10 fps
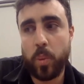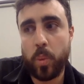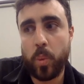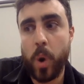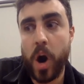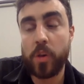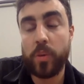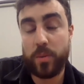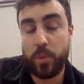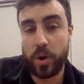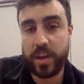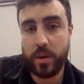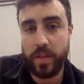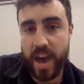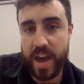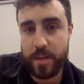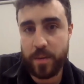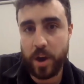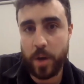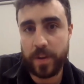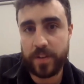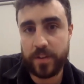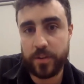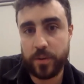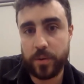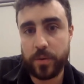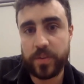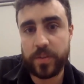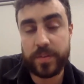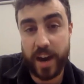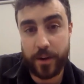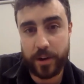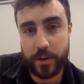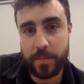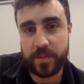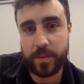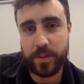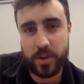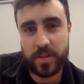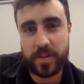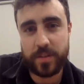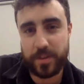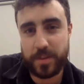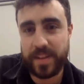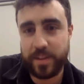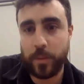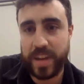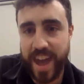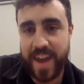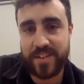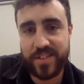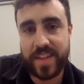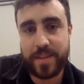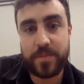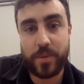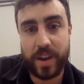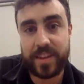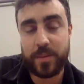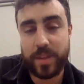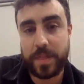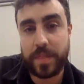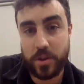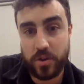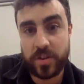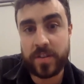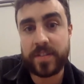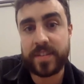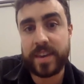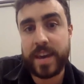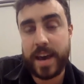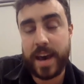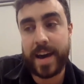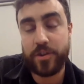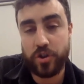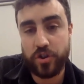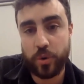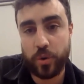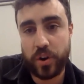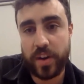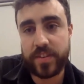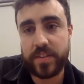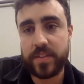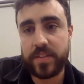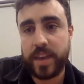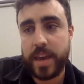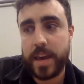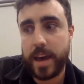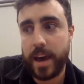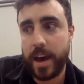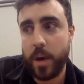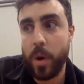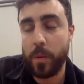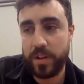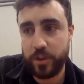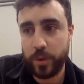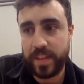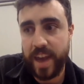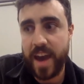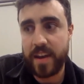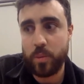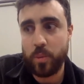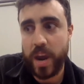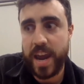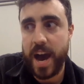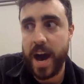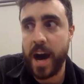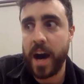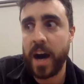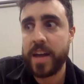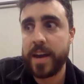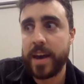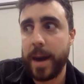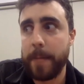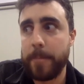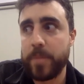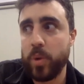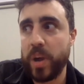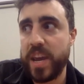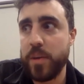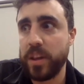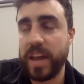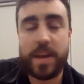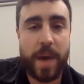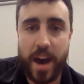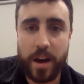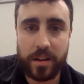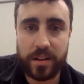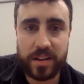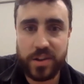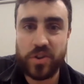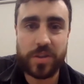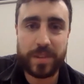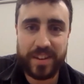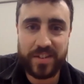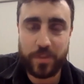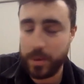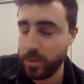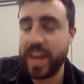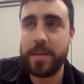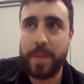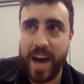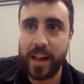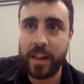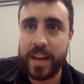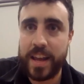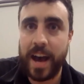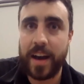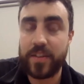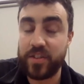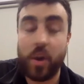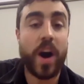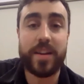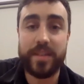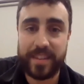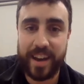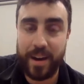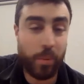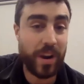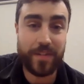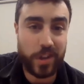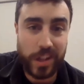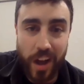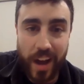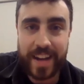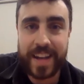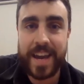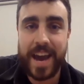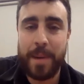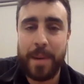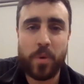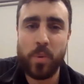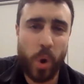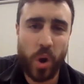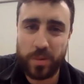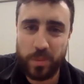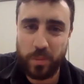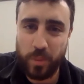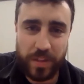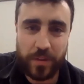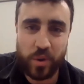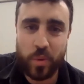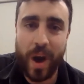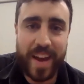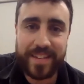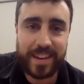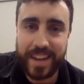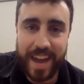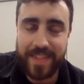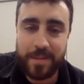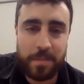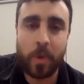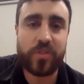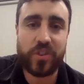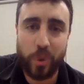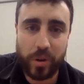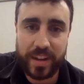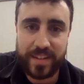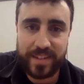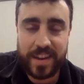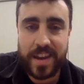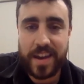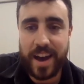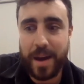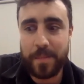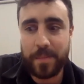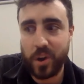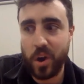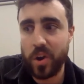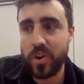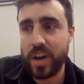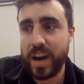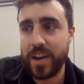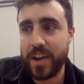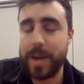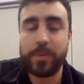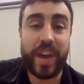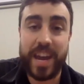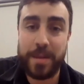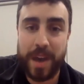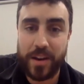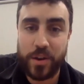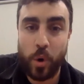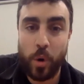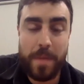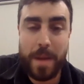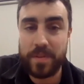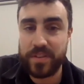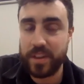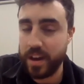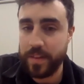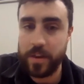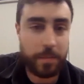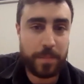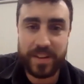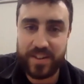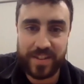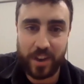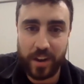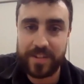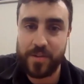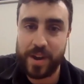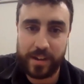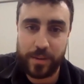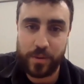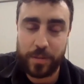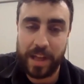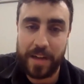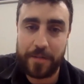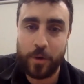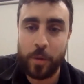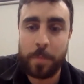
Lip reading: while we're working on that, and we're hoping to do some data agreements with unions, which means that we can share them directly with the unions and union organisers. While we're doing that, we will email union petition. We will email signers whatever you like, and we'll work with you ways to get them onto your list. So you're able to email your members, the petition signers, directly through the platform,